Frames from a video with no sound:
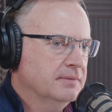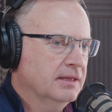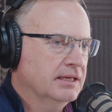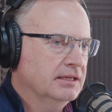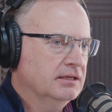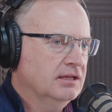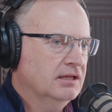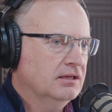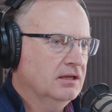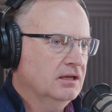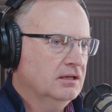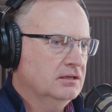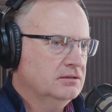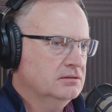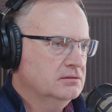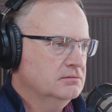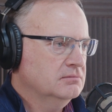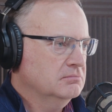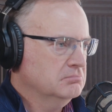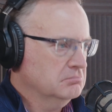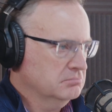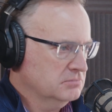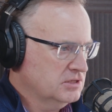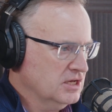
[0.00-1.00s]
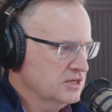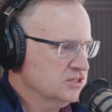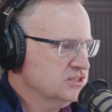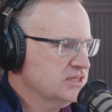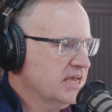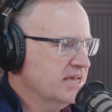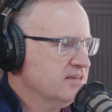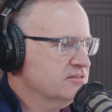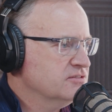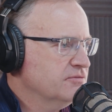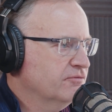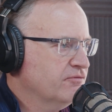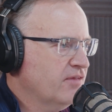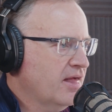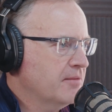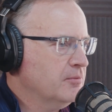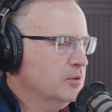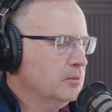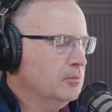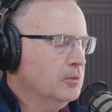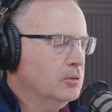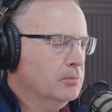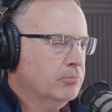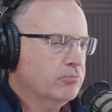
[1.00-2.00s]
It does have some
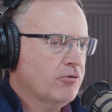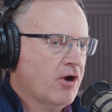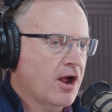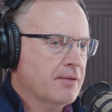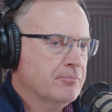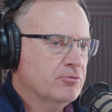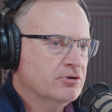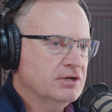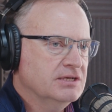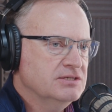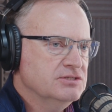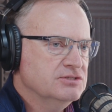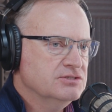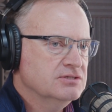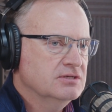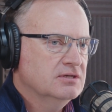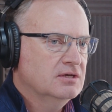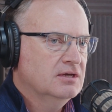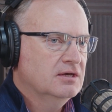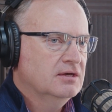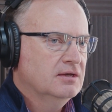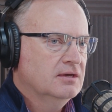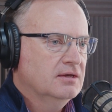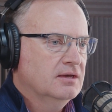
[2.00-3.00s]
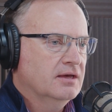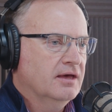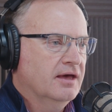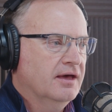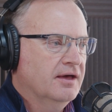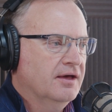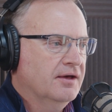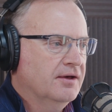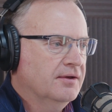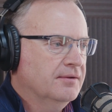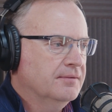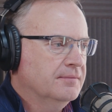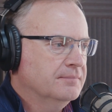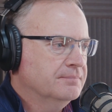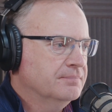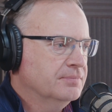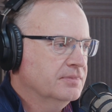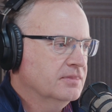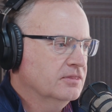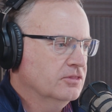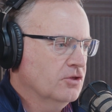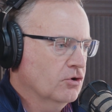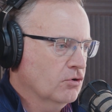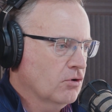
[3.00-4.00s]
flammable properties.
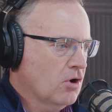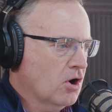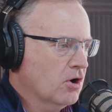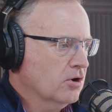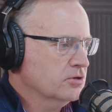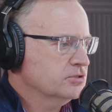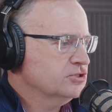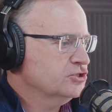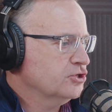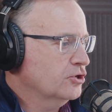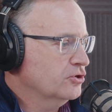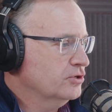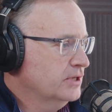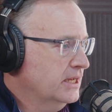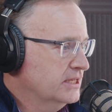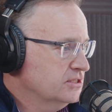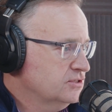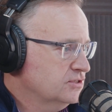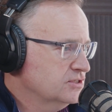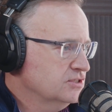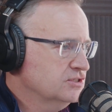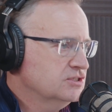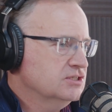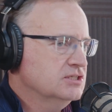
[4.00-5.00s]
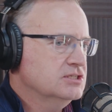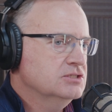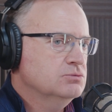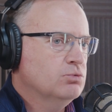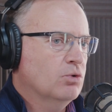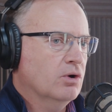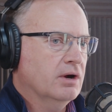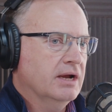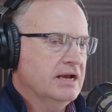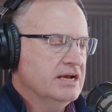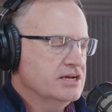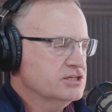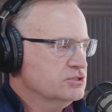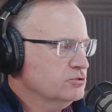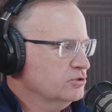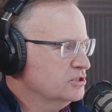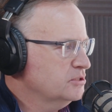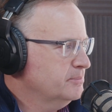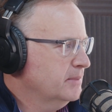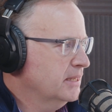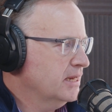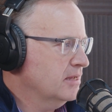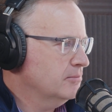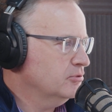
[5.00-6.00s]
There are certain instances where industry's
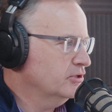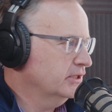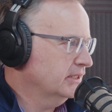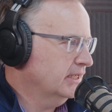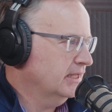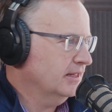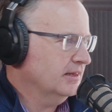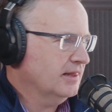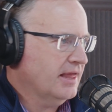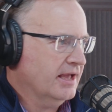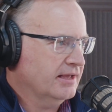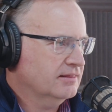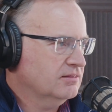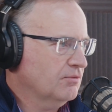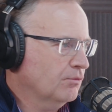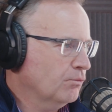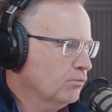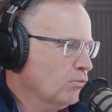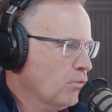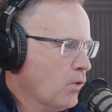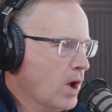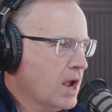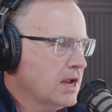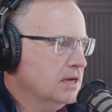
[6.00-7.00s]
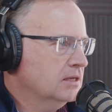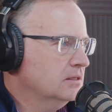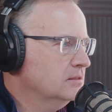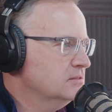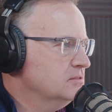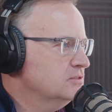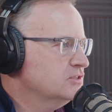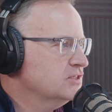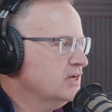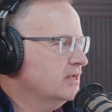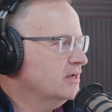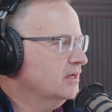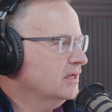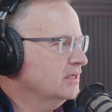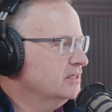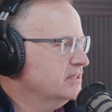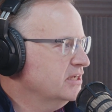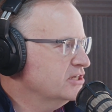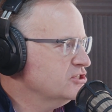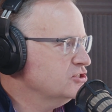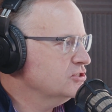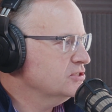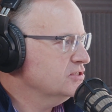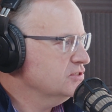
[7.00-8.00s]
been able to get like the right set of
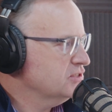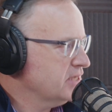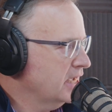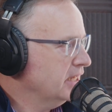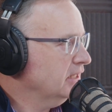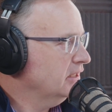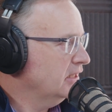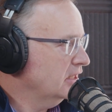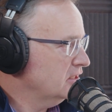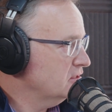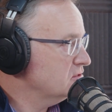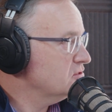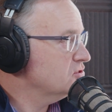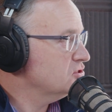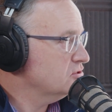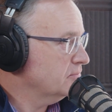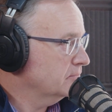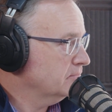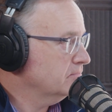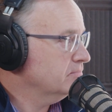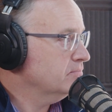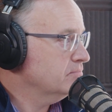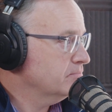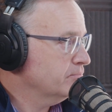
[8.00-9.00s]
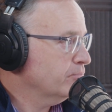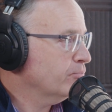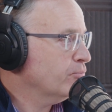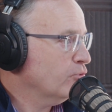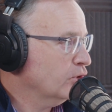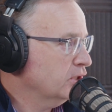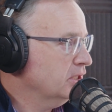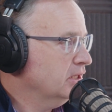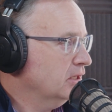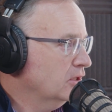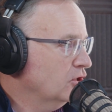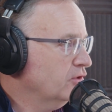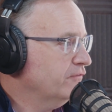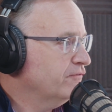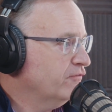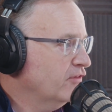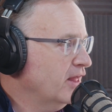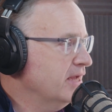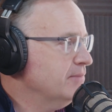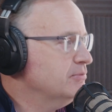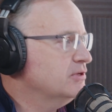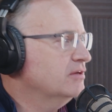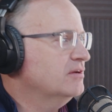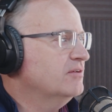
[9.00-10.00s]
conditions and get some pretty good
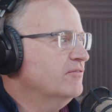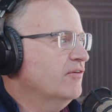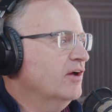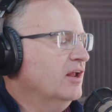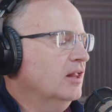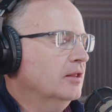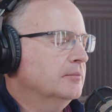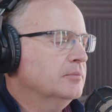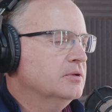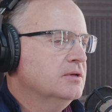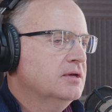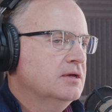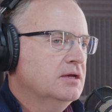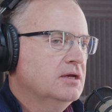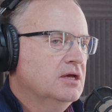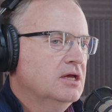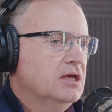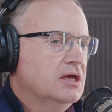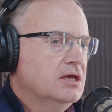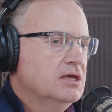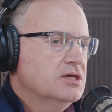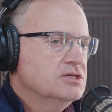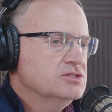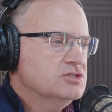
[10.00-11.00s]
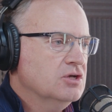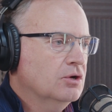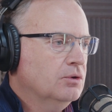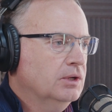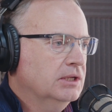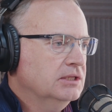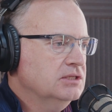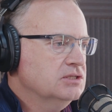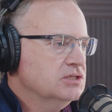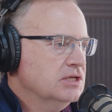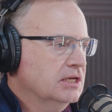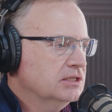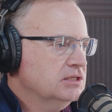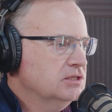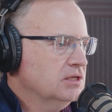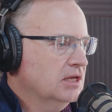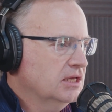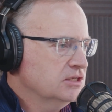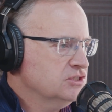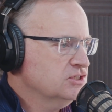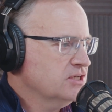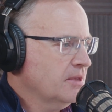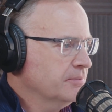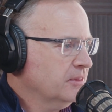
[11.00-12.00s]
flame to develop. So it
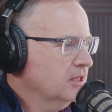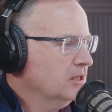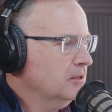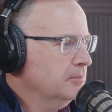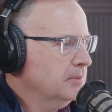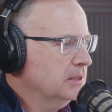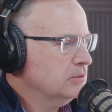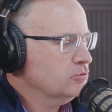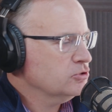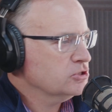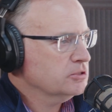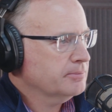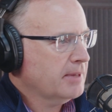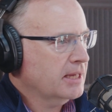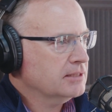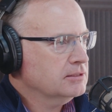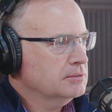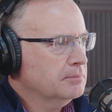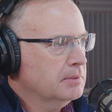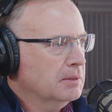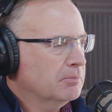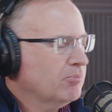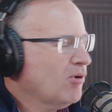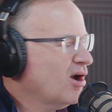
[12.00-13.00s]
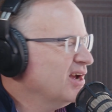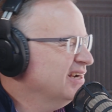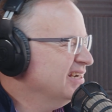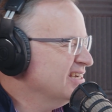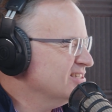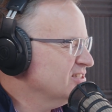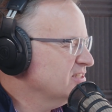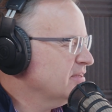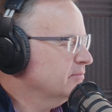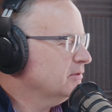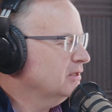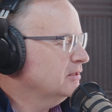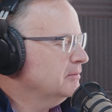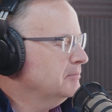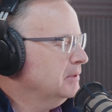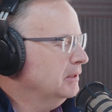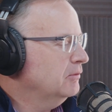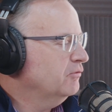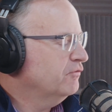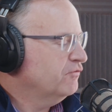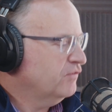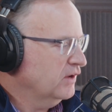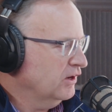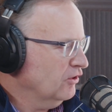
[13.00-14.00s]
is something to be respected, but probably not something to be
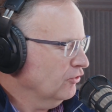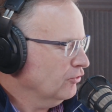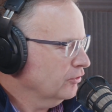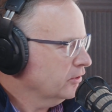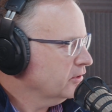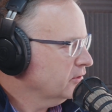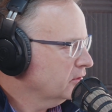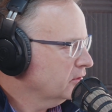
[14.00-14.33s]
feared.